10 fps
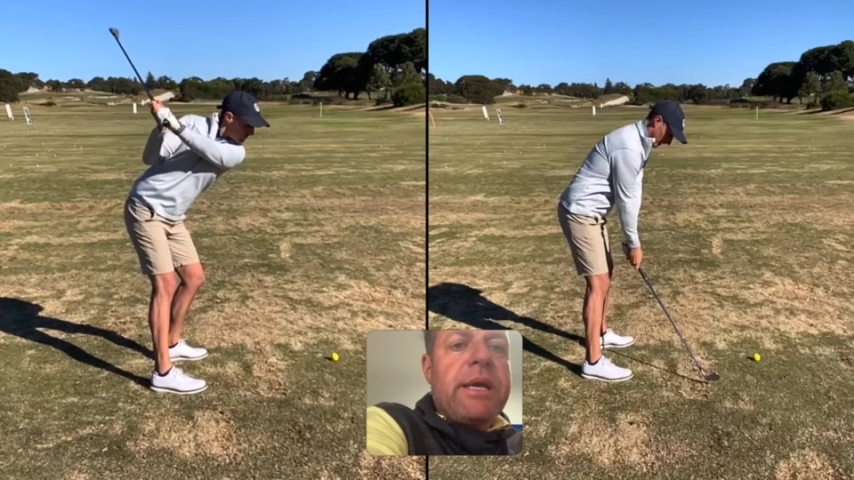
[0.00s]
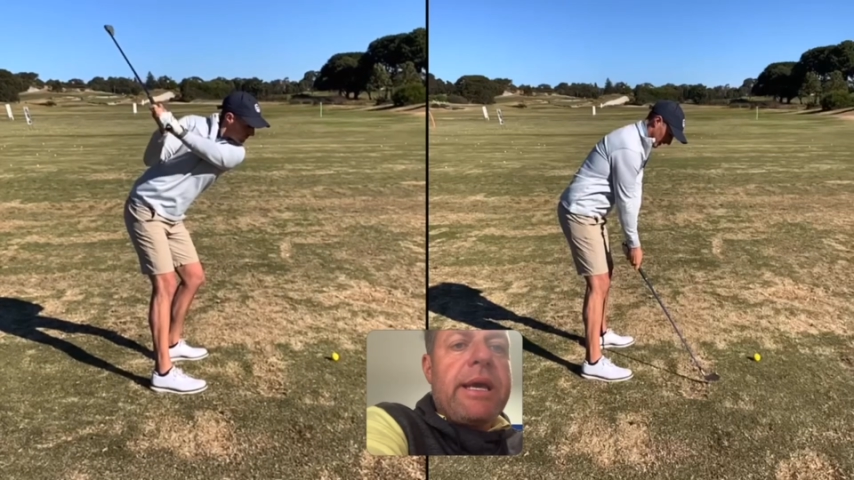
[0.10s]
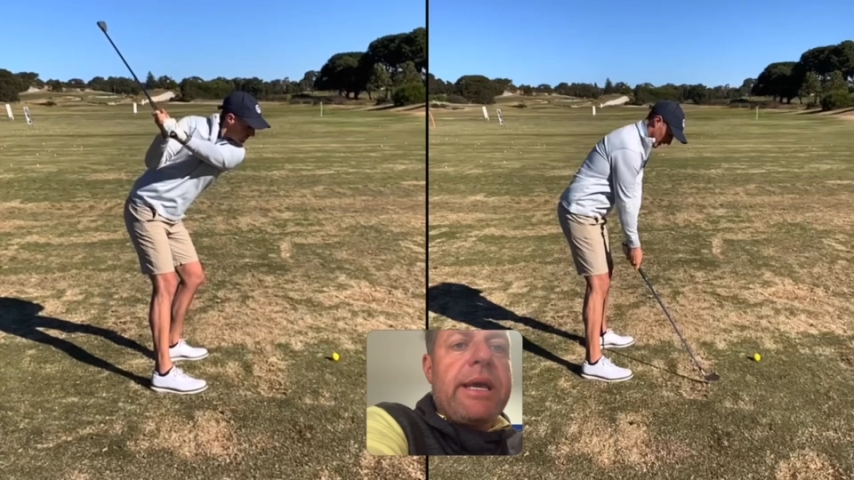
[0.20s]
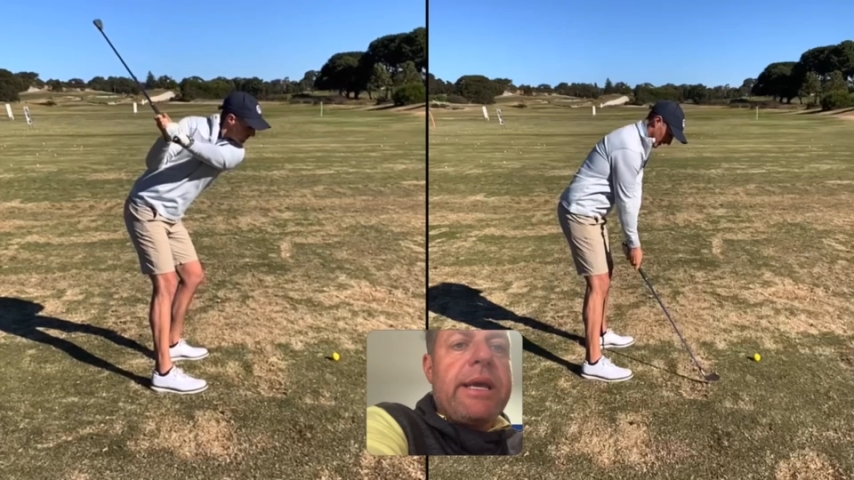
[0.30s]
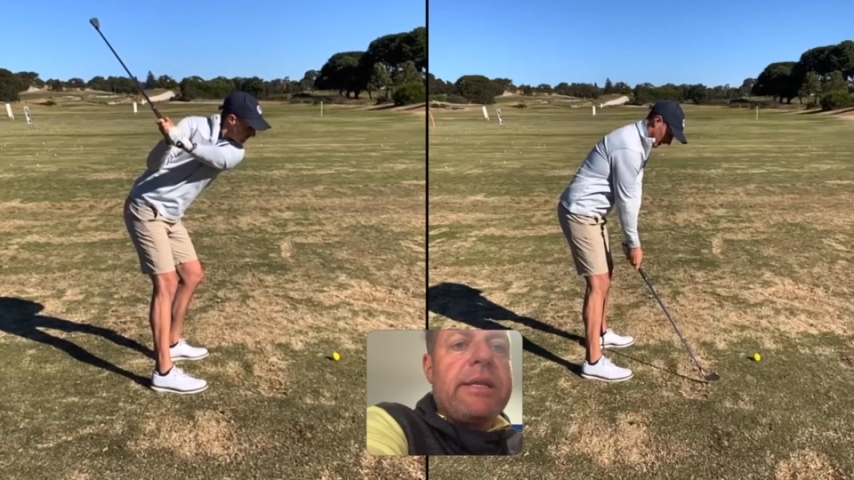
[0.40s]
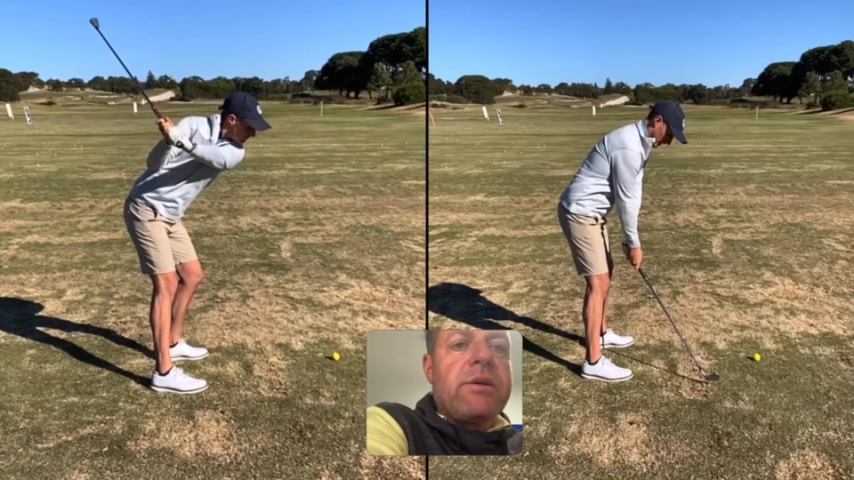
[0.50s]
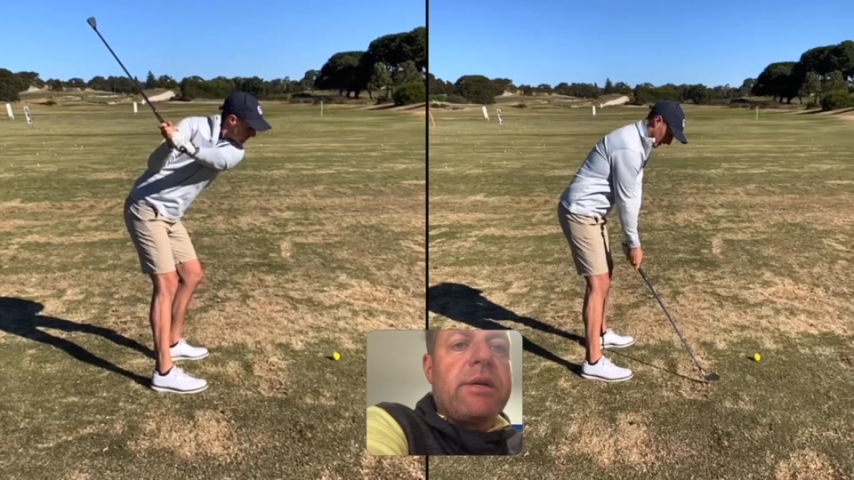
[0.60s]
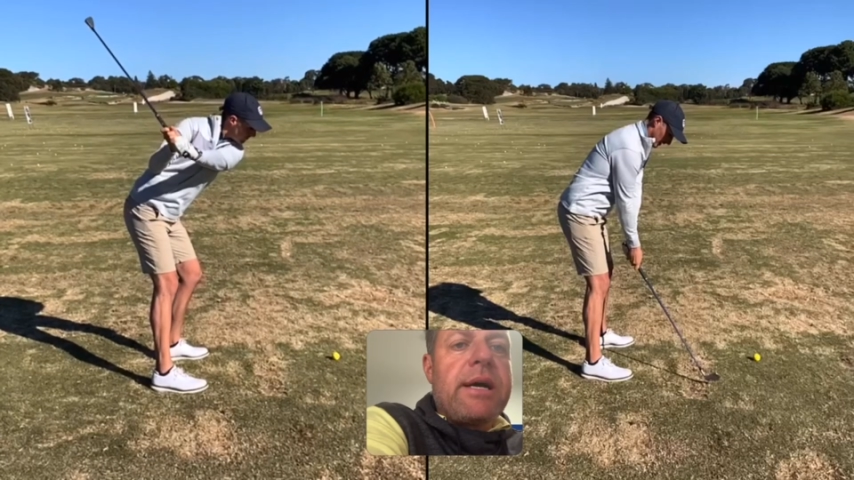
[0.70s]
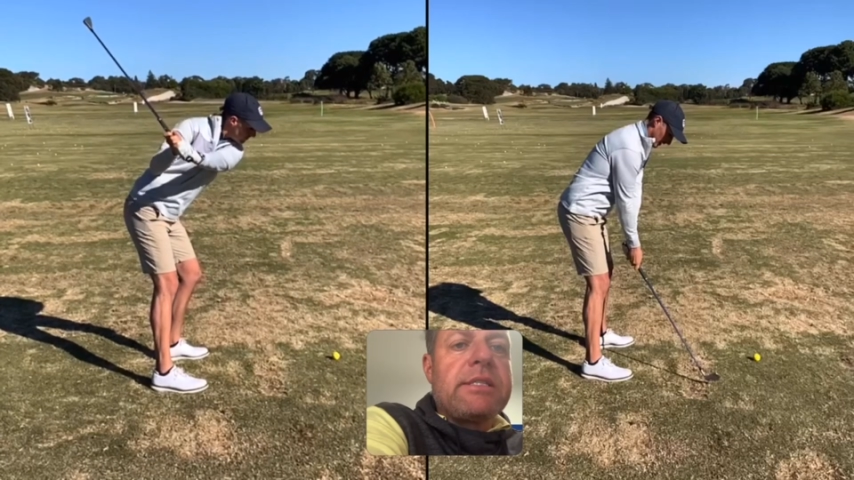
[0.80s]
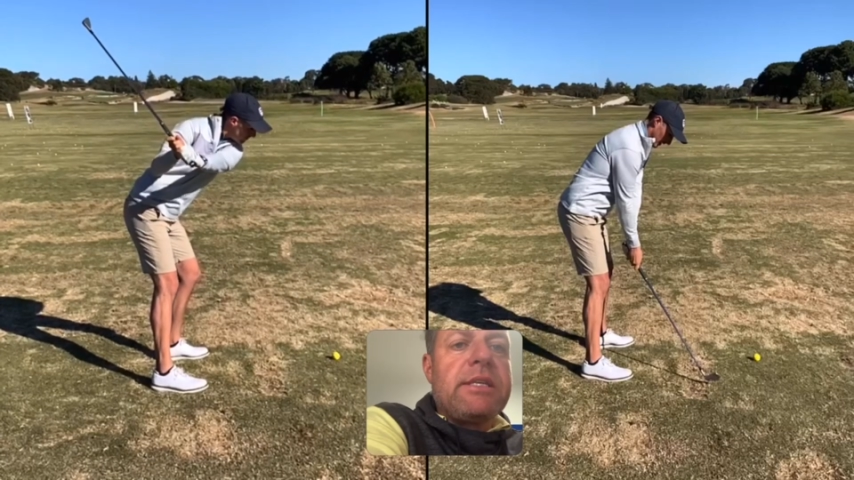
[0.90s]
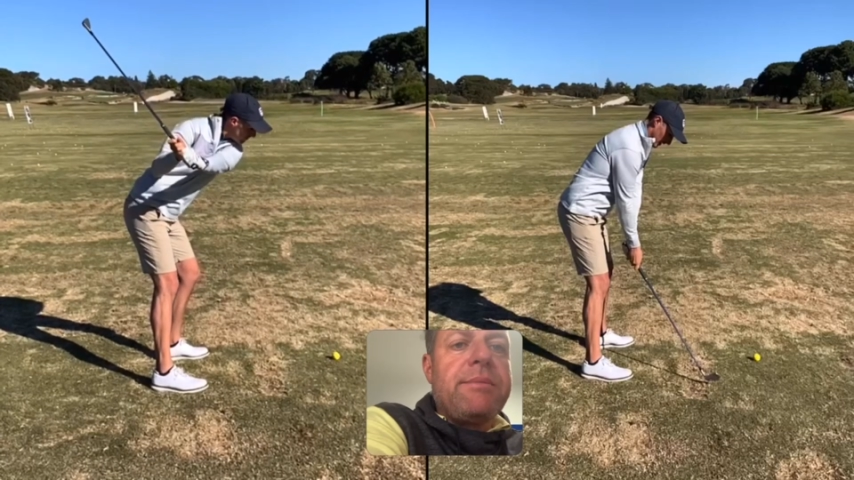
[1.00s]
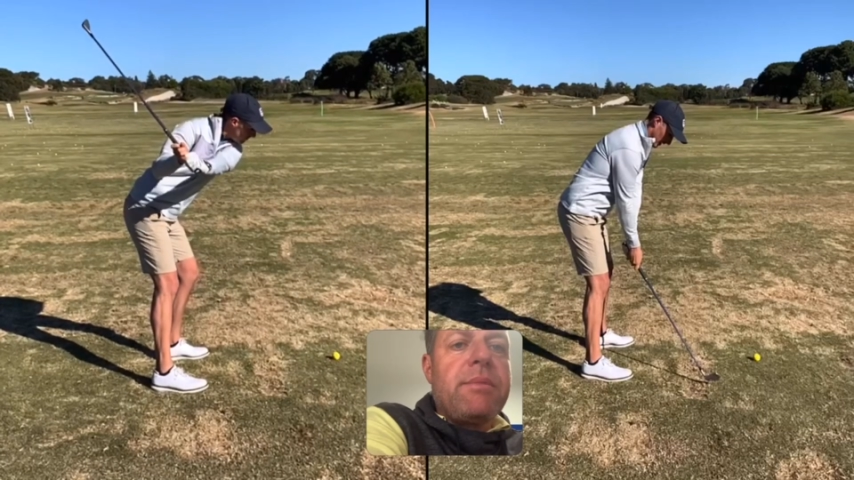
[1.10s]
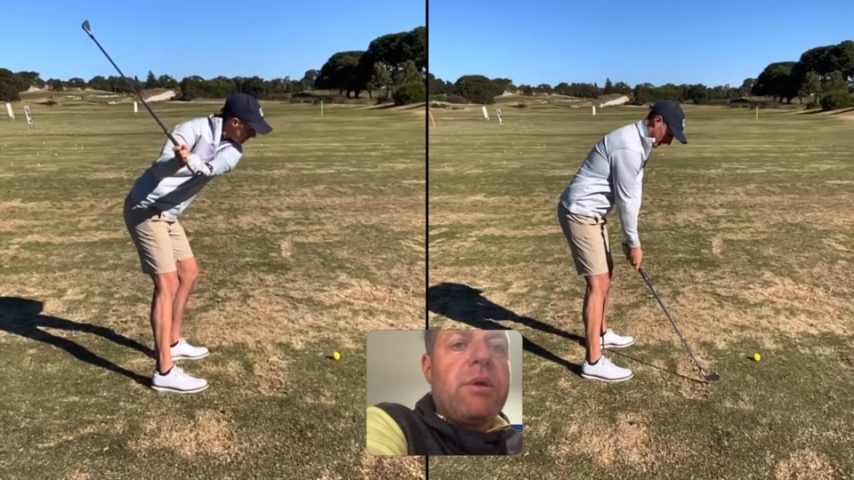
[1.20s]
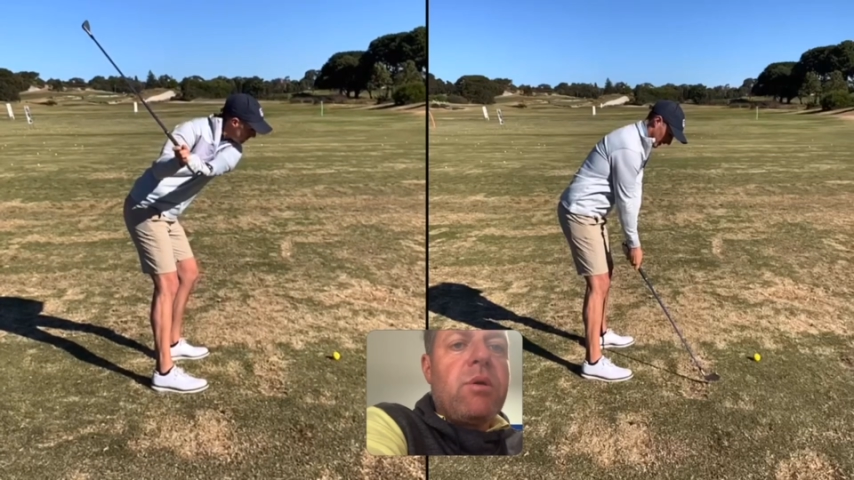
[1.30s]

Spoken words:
And I asked him,